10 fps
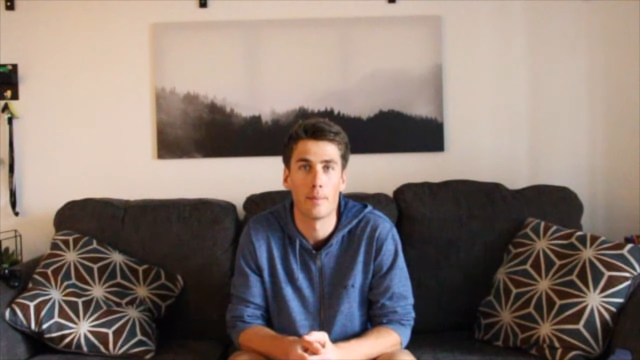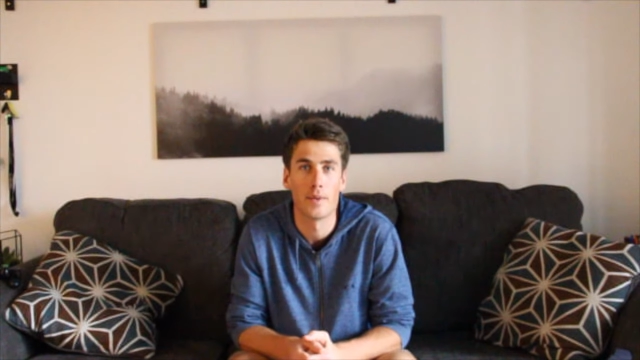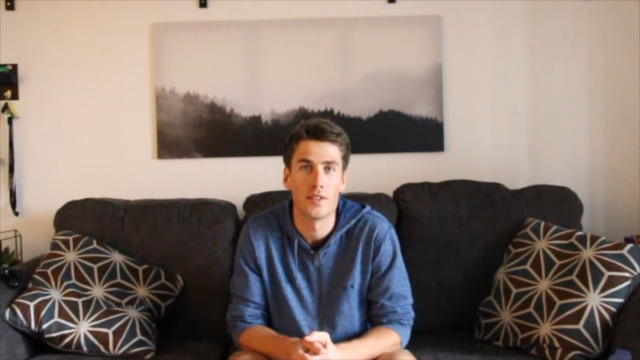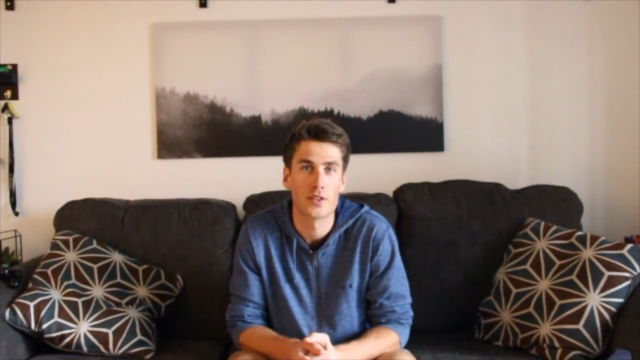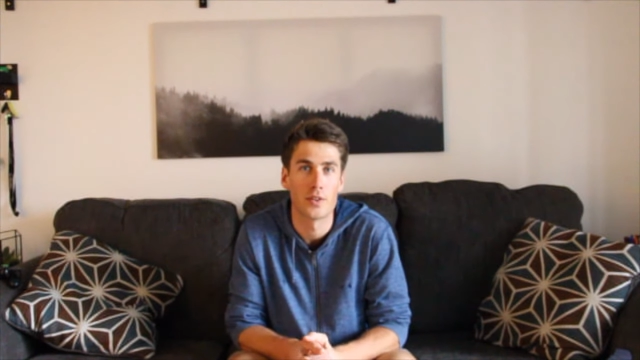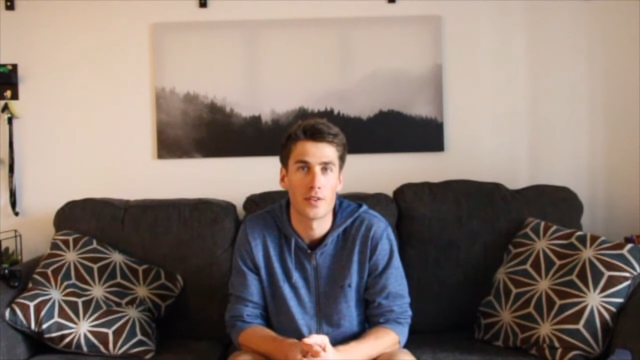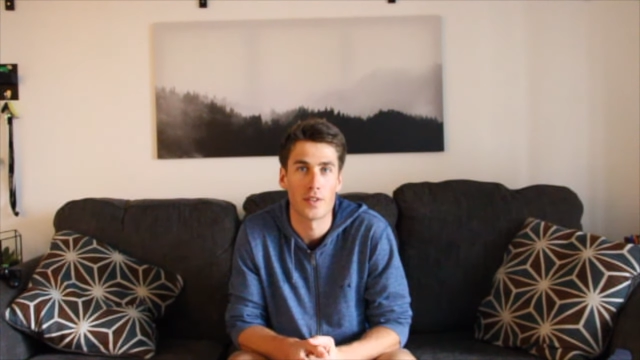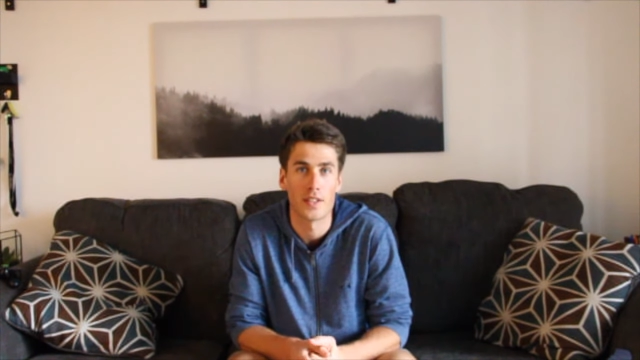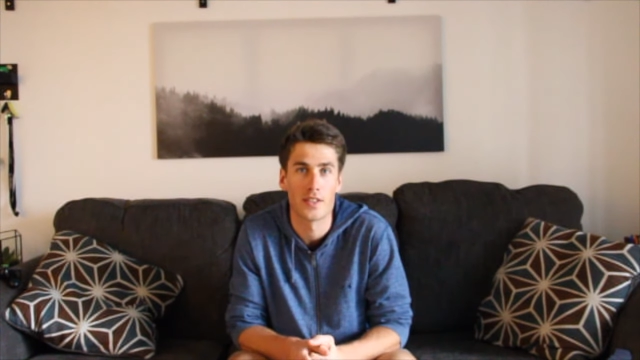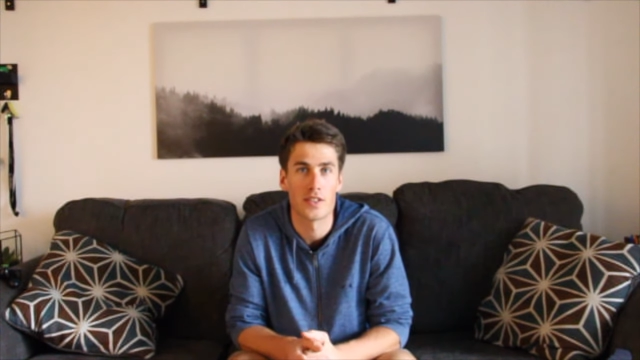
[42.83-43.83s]
It is
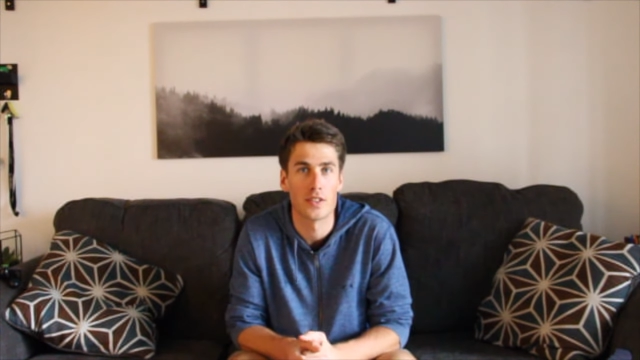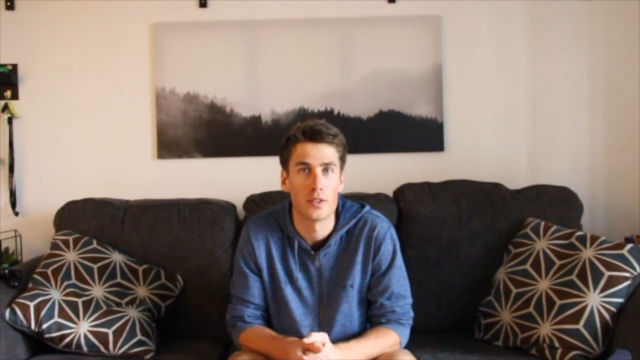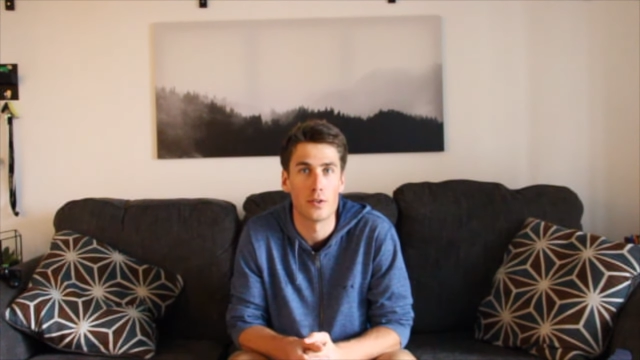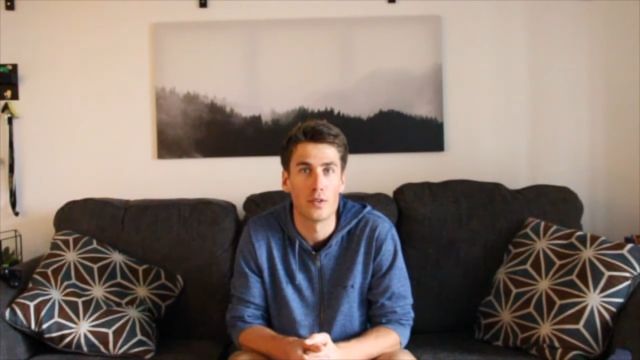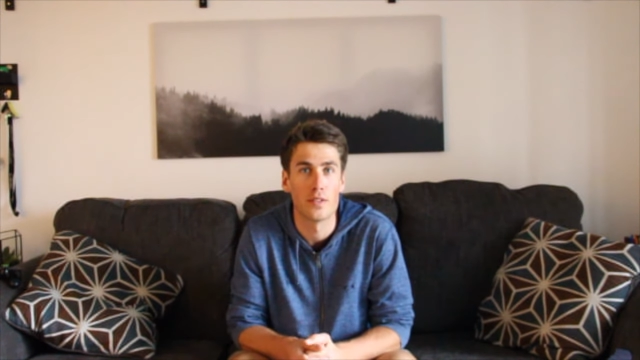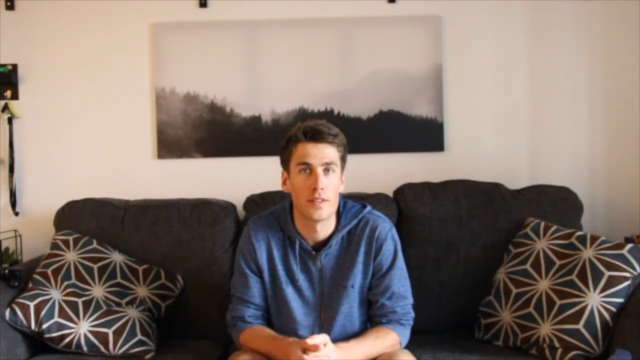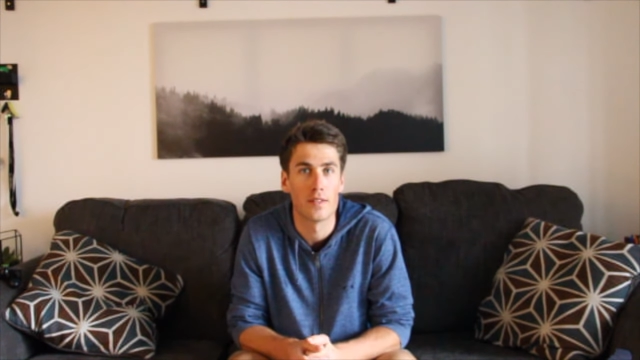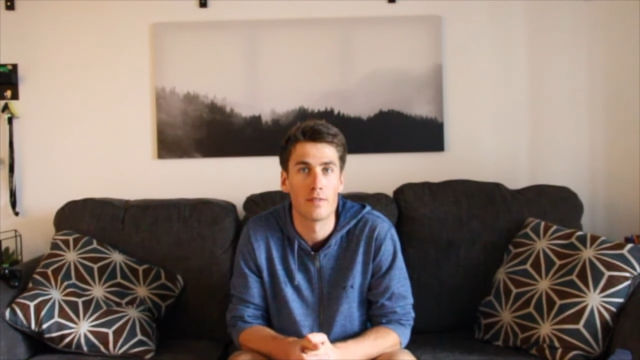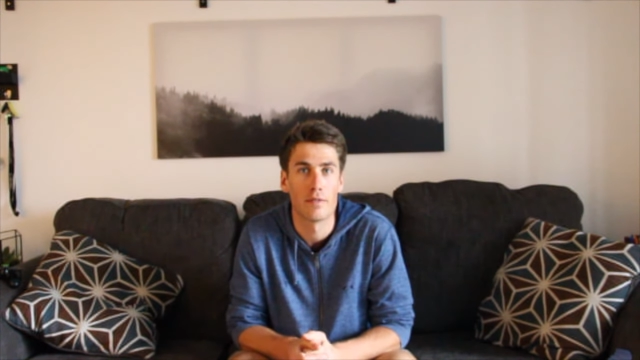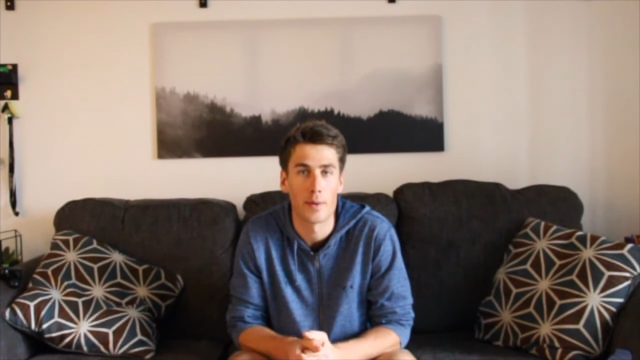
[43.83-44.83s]
currently still
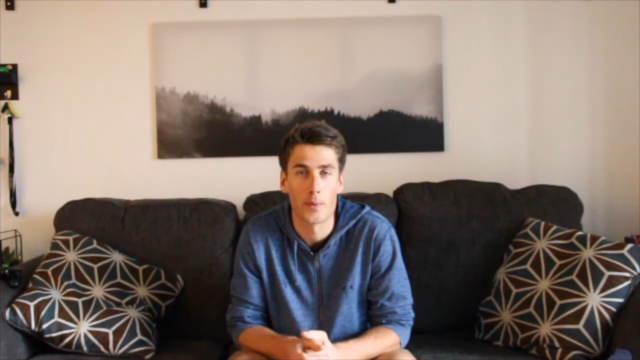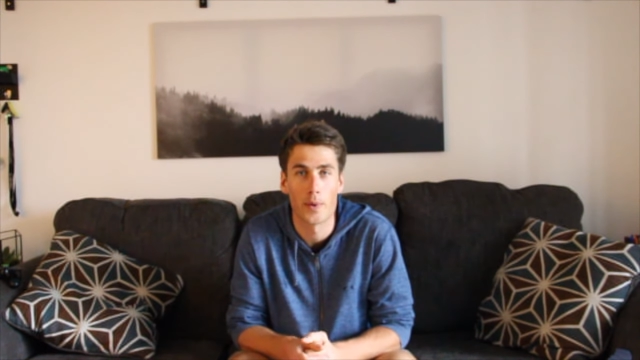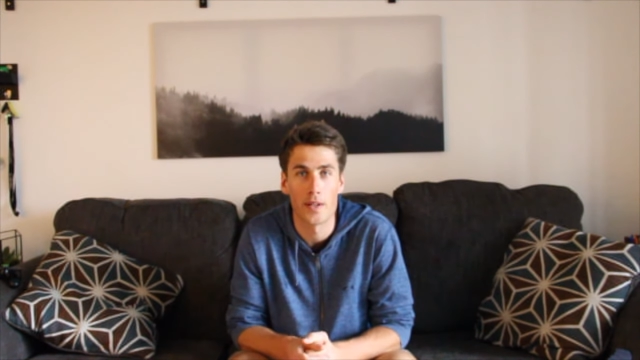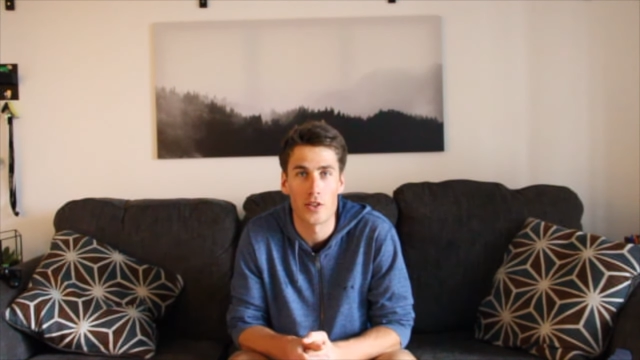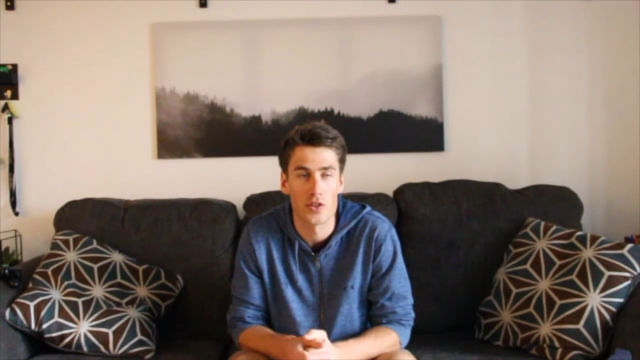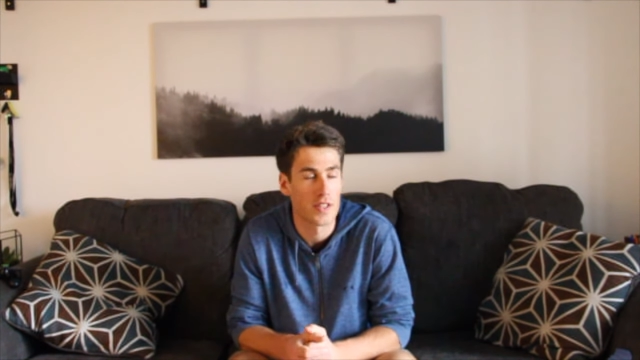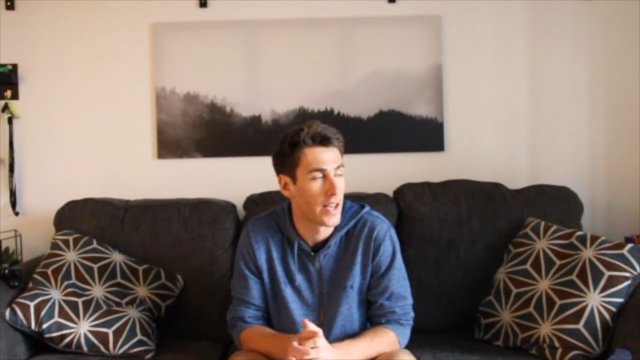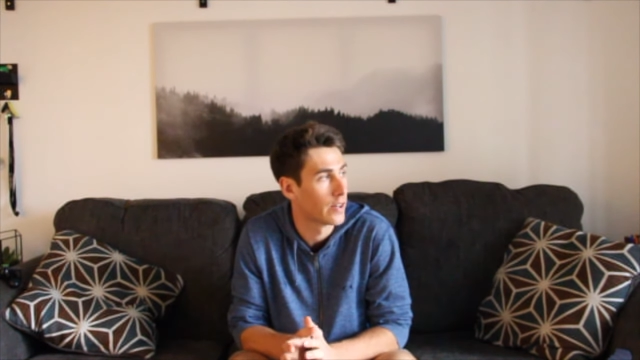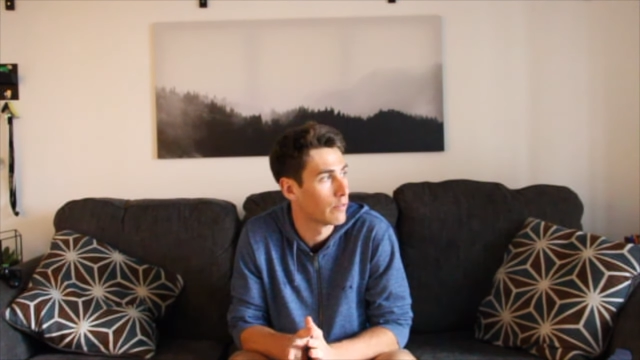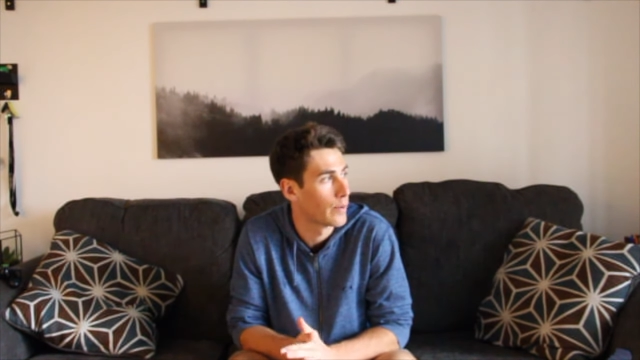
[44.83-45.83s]
February, just the
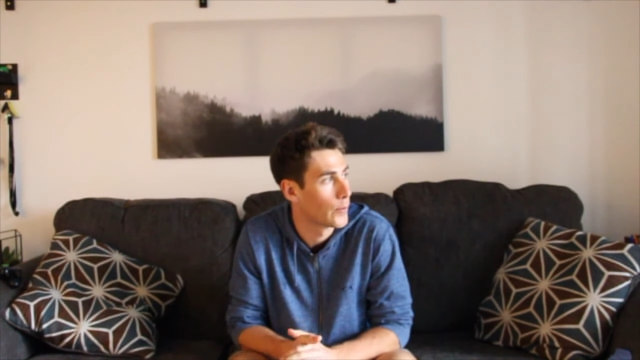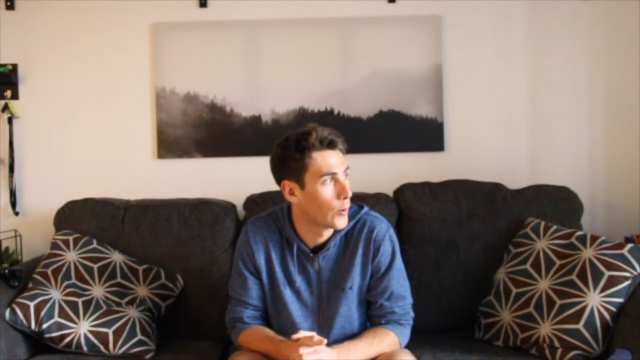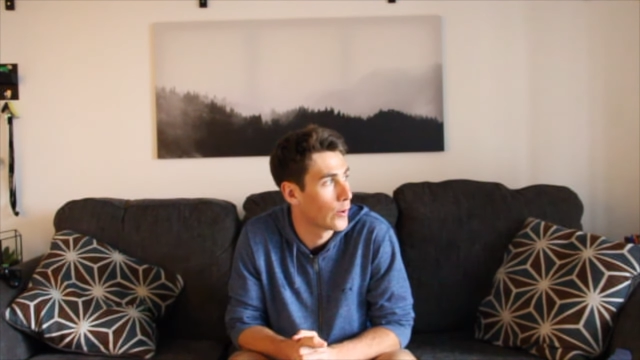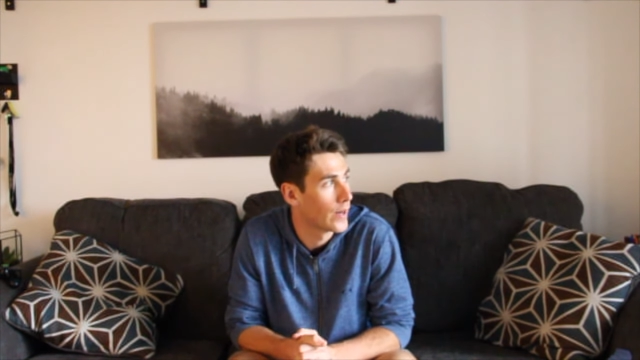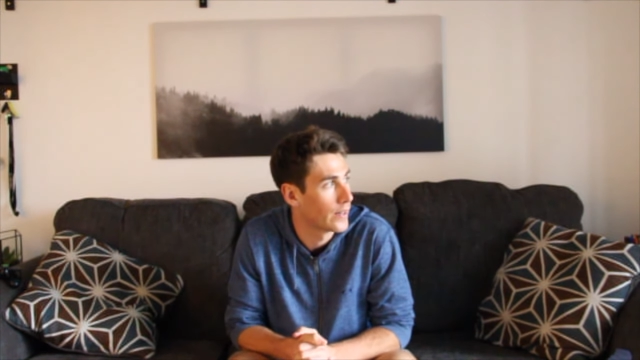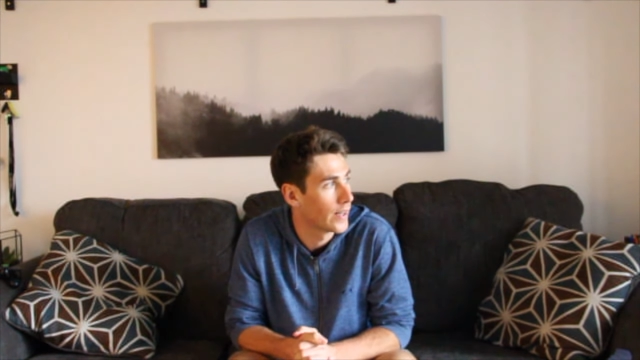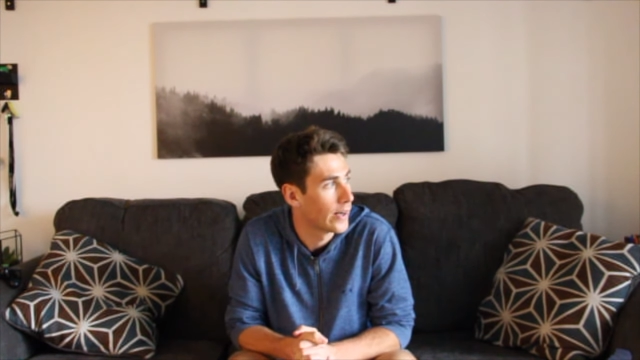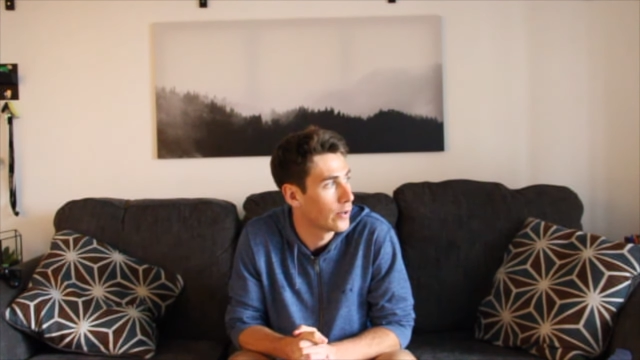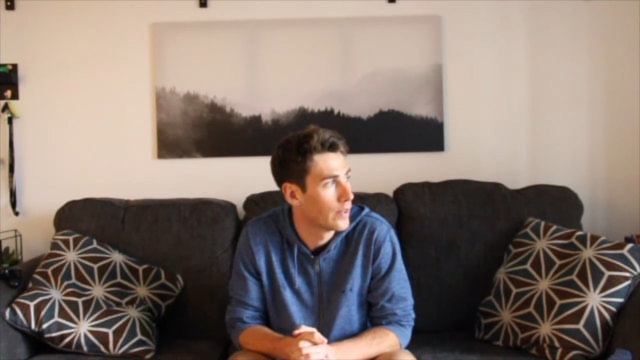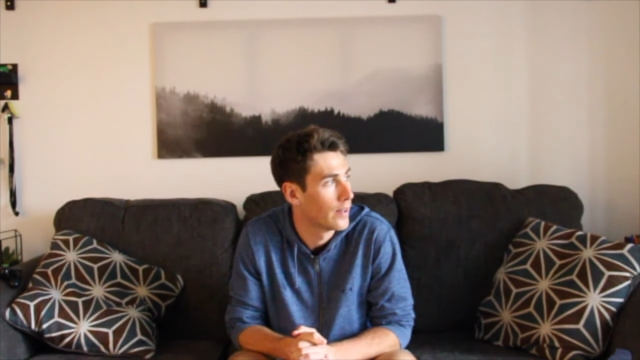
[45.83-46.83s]
end of February right
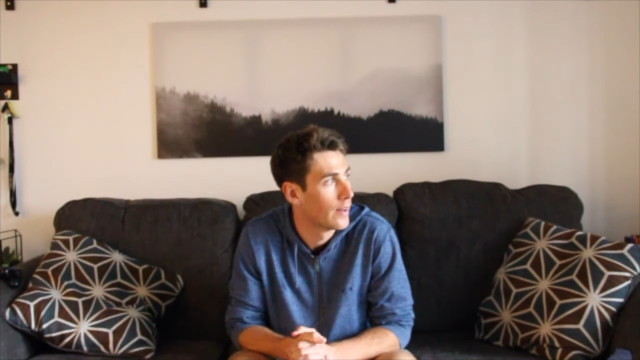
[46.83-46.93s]
now,